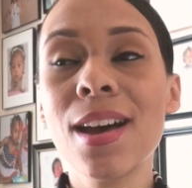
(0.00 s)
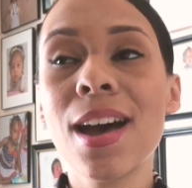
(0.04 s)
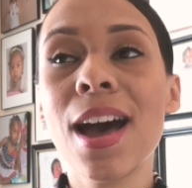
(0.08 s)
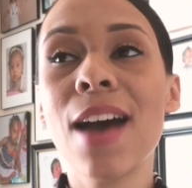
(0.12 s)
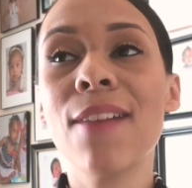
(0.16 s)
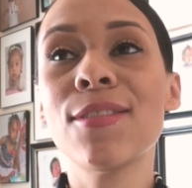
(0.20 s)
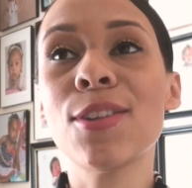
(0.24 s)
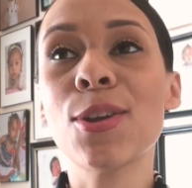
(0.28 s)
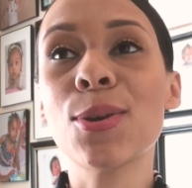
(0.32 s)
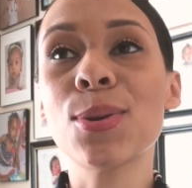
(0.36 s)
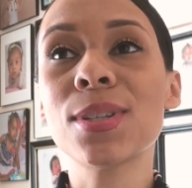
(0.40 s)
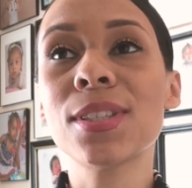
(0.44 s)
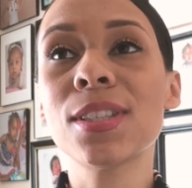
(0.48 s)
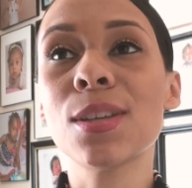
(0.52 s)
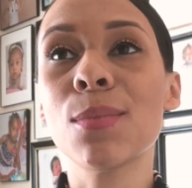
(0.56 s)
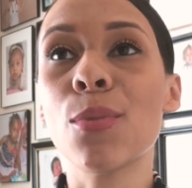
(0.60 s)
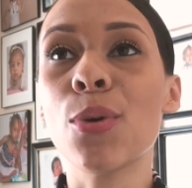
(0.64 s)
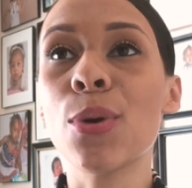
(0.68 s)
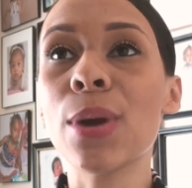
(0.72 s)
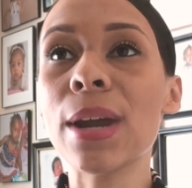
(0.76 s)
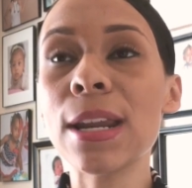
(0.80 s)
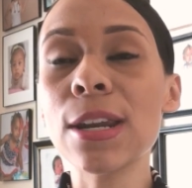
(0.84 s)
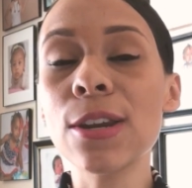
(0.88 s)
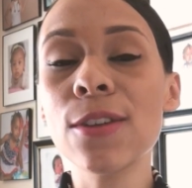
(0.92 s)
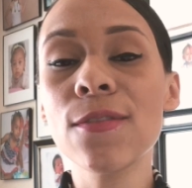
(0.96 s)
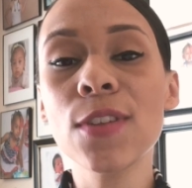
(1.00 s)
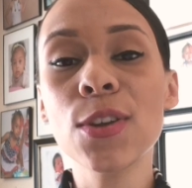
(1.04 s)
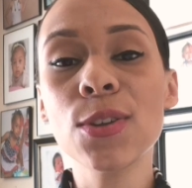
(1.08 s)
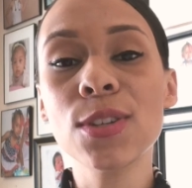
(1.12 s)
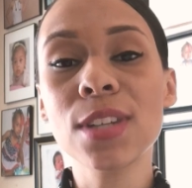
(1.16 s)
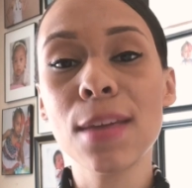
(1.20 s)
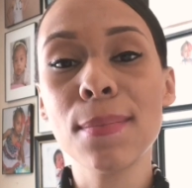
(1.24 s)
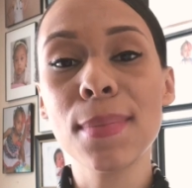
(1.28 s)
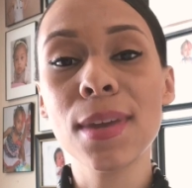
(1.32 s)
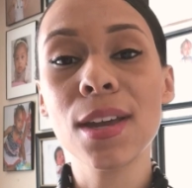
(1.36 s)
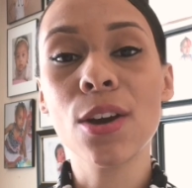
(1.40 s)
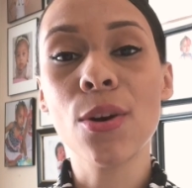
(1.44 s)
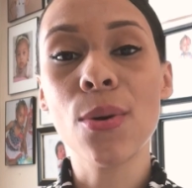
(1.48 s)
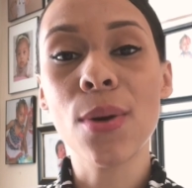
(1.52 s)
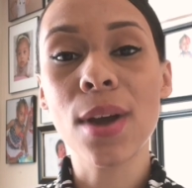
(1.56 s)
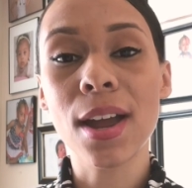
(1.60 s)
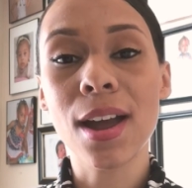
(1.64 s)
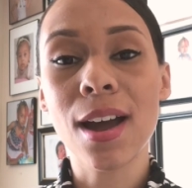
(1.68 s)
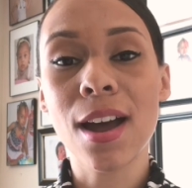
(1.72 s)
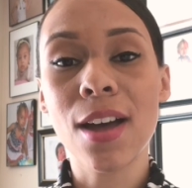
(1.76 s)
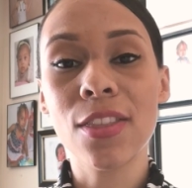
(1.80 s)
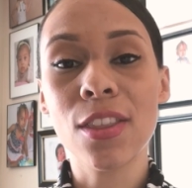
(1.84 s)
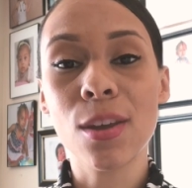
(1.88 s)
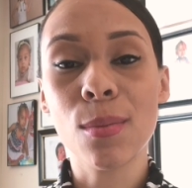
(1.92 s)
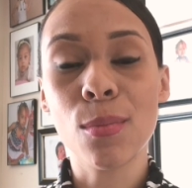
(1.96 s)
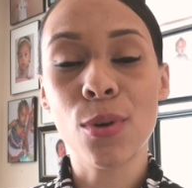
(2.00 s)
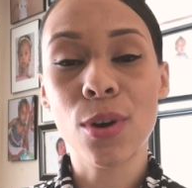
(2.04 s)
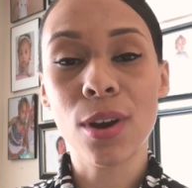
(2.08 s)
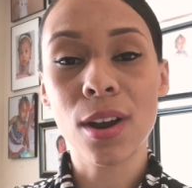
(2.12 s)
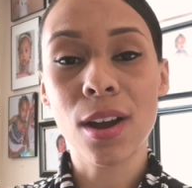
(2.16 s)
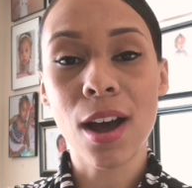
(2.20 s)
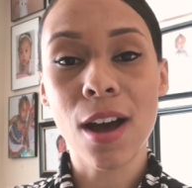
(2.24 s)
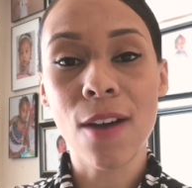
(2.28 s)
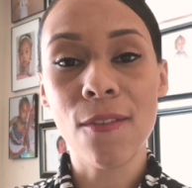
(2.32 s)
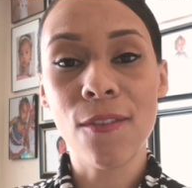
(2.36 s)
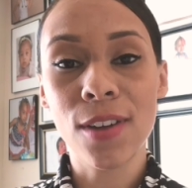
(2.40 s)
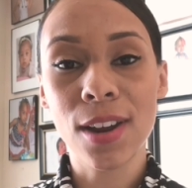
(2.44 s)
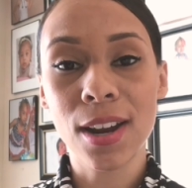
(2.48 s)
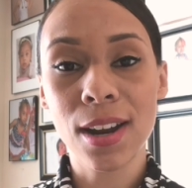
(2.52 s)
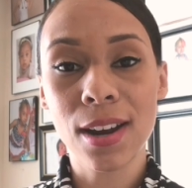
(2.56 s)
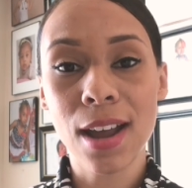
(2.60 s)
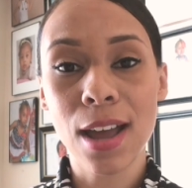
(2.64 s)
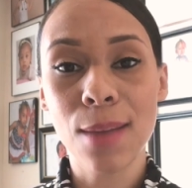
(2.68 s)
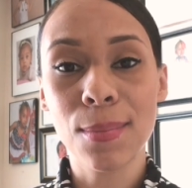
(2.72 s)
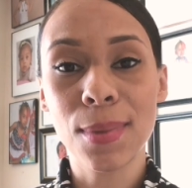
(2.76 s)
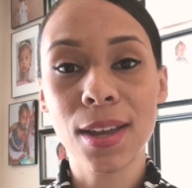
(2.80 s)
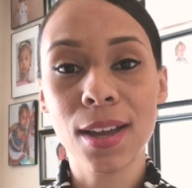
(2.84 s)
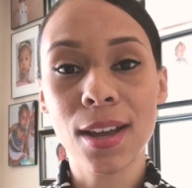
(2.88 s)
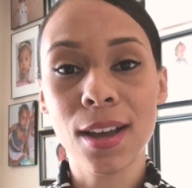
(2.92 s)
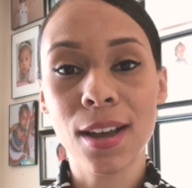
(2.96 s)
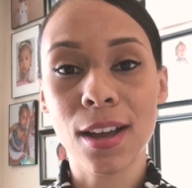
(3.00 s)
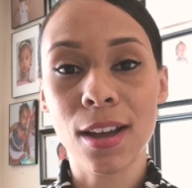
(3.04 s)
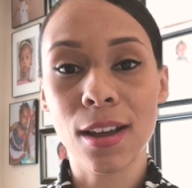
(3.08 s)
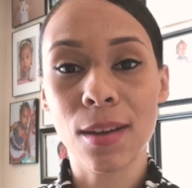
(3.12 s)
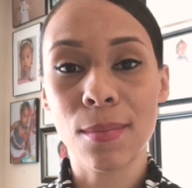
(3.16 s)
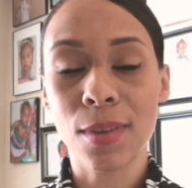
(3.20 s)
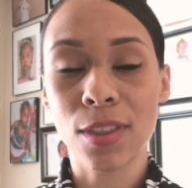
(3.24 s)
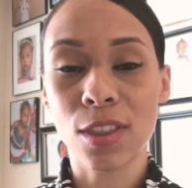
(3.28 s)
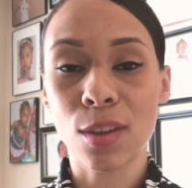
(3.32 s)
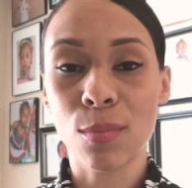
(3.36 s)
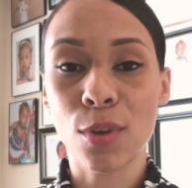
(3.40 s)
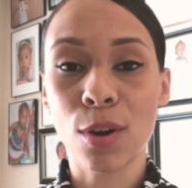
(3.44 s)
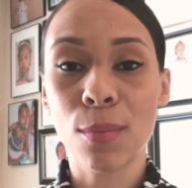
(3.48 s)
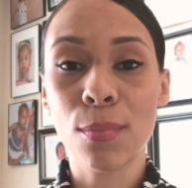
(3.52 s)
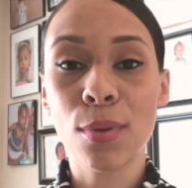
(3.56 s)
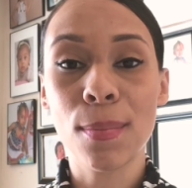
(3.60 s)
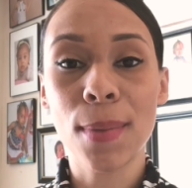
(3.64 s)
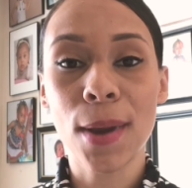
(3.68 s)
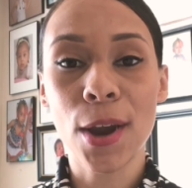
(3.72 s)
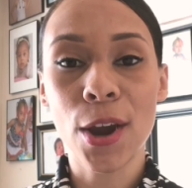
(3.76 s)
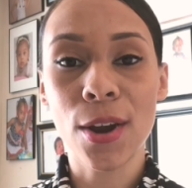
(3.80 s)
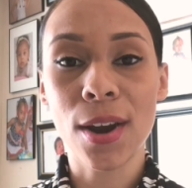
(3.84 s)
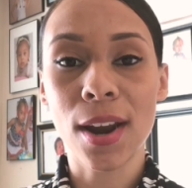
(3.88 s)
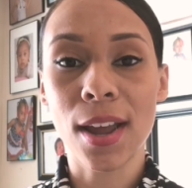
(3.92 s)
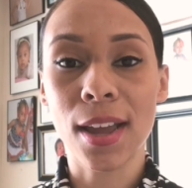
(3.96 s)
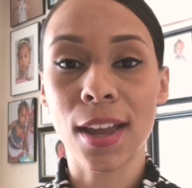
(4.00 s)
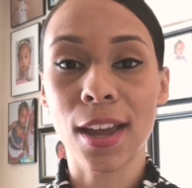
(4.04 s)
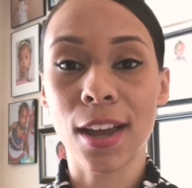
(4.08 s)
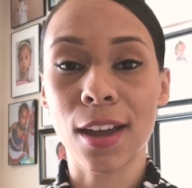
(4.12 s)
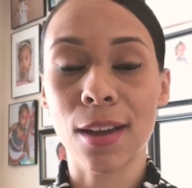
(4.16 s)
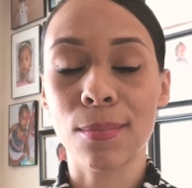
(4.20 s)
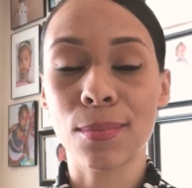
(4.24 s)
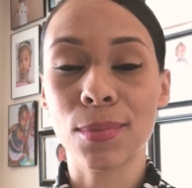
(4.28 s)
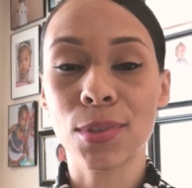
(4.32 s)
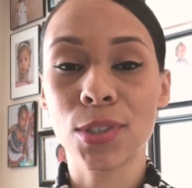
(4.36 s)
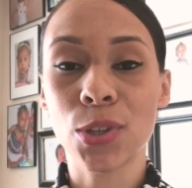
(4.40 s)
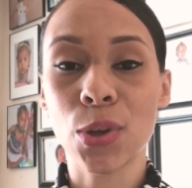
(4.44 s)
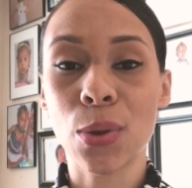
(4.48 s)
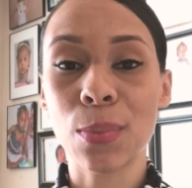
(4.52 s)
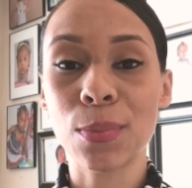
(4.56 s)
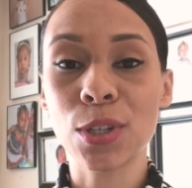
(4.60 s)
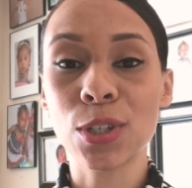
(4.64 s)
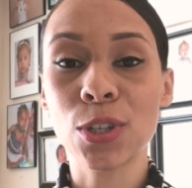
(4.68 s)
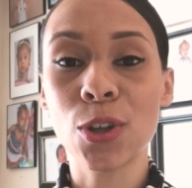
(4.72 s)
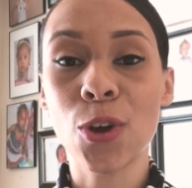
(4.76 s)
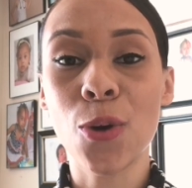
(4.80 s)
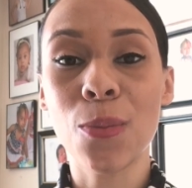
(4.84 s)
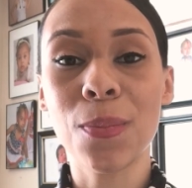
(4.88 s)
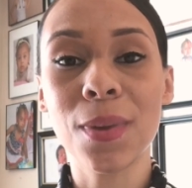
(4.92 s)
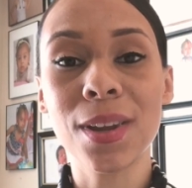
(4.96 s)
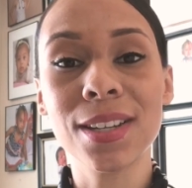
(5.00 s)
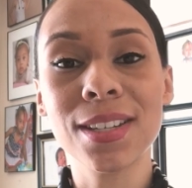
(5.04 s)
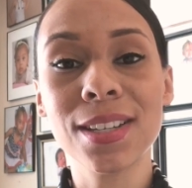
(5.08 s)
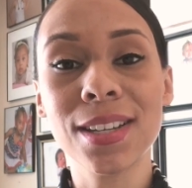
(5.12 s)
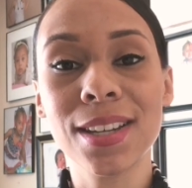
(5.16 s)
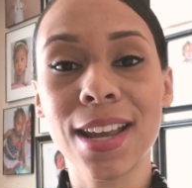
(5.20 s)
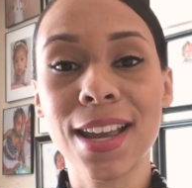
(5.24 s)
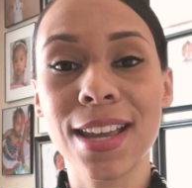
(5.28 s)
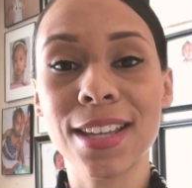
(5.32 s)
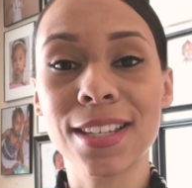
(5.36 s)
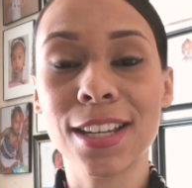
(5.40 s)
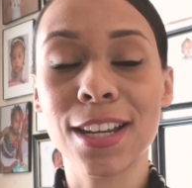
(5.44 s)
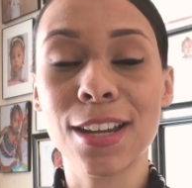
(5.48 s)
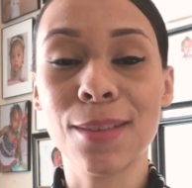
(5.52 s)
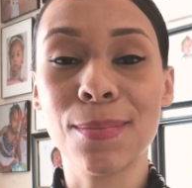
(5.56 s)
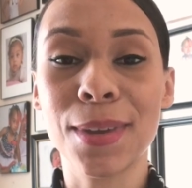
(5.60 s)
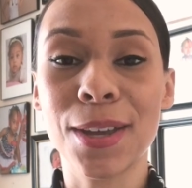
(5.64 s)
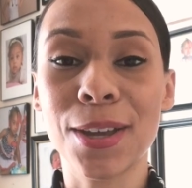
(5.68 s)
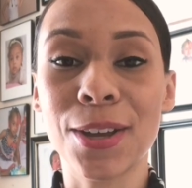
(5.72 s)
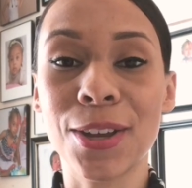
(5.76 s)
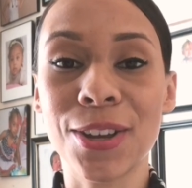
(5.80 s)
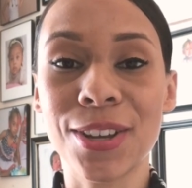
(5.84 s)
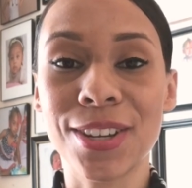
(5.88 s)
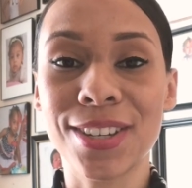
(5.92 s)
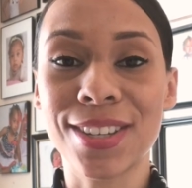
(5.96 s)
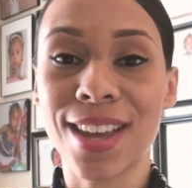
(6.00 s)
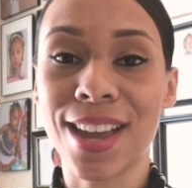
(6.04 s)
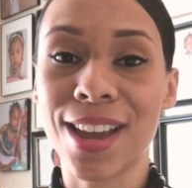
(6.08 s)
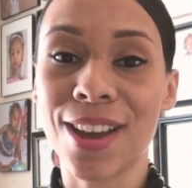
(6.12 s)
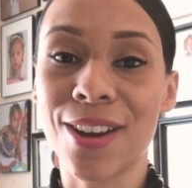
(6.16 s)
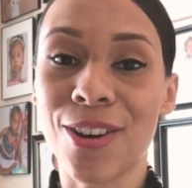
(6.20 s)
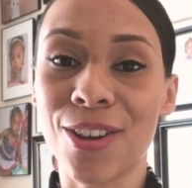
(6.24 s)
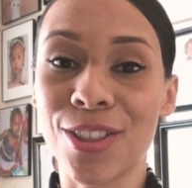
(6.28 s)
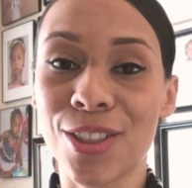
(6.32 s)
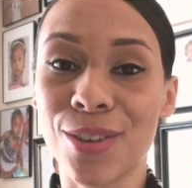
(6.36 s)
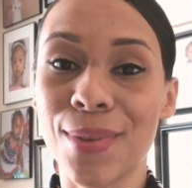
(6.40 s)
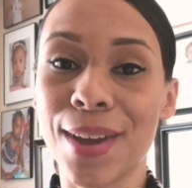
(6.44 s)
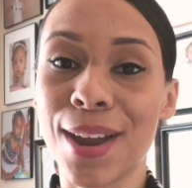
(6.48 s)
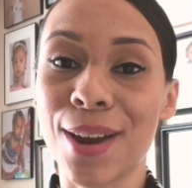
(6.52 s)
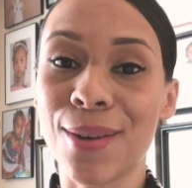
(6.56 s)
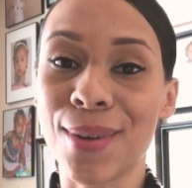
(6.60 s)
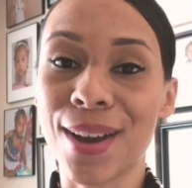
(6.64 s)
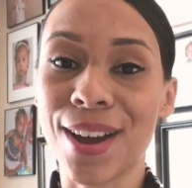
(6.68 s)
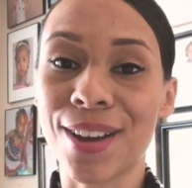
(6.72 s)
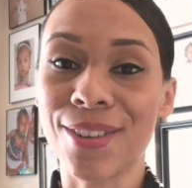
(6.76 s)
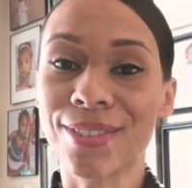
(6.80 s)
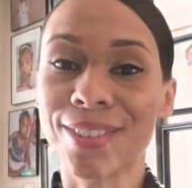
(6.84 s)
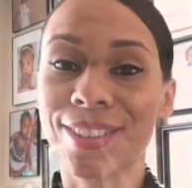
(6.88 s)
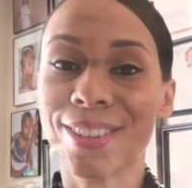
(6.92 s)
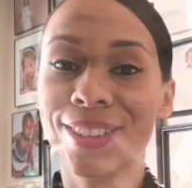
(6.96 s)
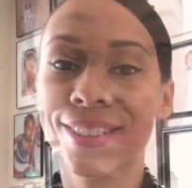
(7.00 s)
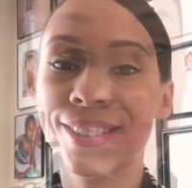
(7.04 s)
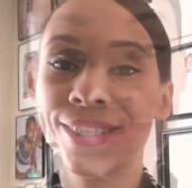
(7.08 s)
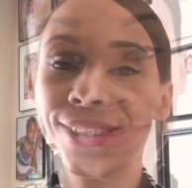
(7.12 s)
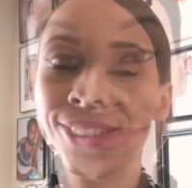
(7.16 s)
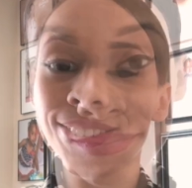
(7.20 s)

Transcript: I've noticed the more interviews I've been going on, the more confident I become and the more prepared I am. So I'm just hoping today is going to be a good day all the way around.